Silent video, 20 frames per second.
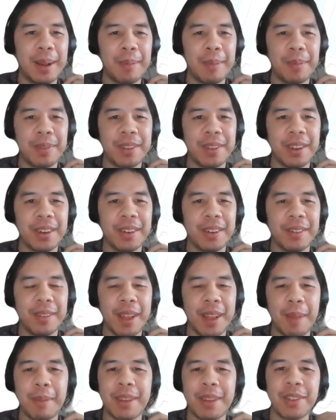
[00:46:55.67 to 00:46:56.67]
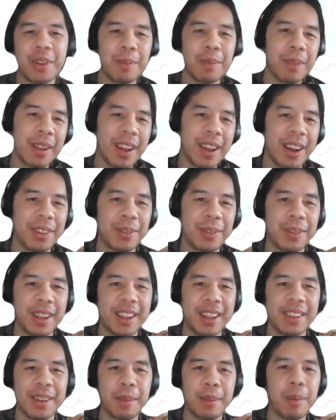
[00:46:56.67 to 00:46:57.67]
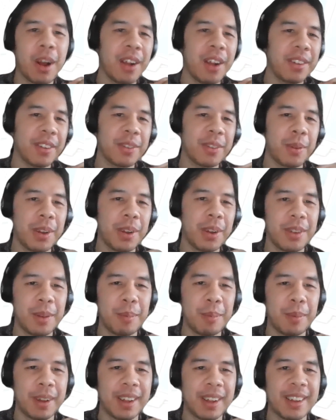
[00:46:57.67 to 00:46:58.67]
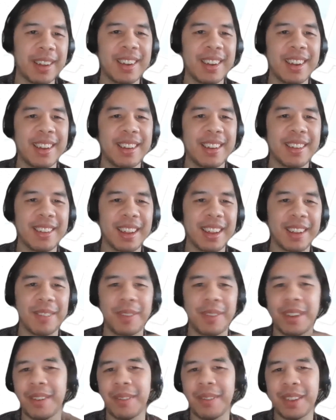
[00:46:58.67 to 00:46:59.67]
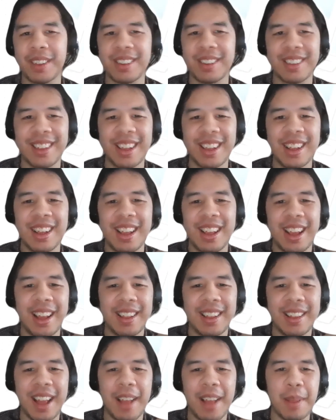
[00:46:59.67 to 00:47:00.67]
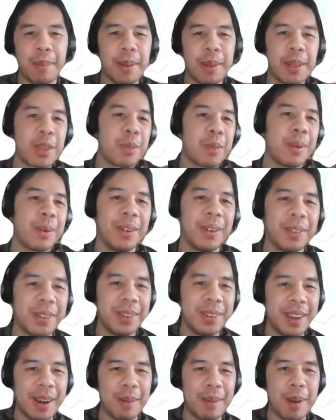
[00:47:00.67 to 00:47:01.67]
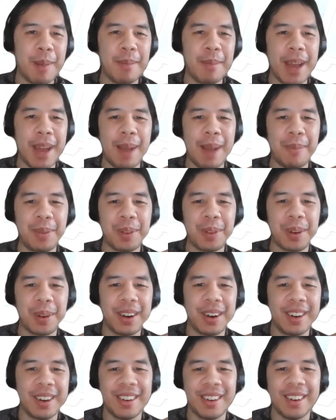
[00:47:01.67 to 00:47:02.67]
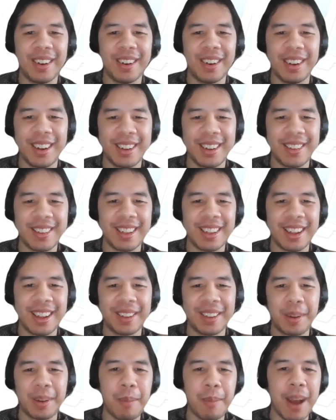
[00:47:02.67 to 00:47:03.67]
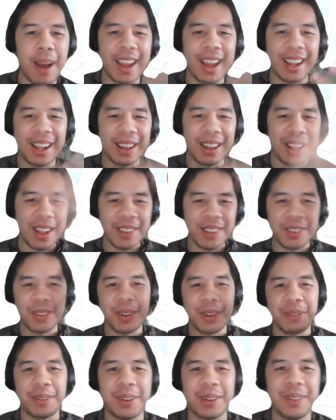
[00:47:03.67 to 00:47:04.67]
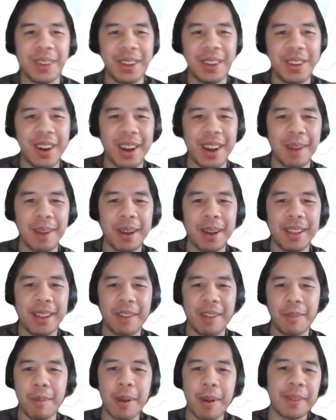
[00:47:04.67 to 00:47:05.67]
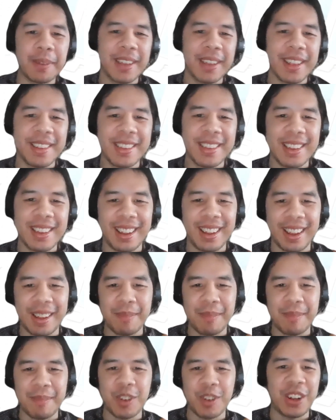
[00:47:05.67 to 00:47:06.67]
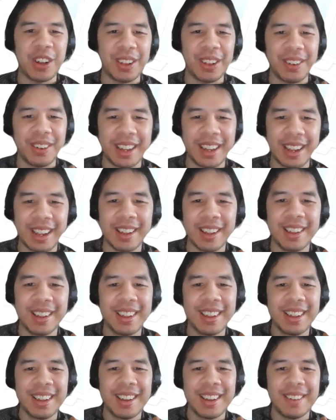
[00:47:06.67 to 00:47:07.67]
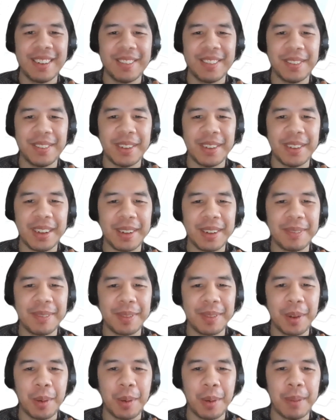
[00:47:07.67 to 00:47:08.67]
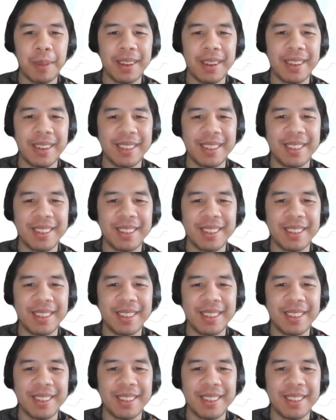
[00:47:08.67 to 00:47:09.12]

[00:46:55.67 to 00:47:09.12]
So, I mean, this could be also related to the projects question, but just like, have they been thrilled hear about maps, or, are they just like their mind glosses over when you talk about like remote sensing and machine learning with the open?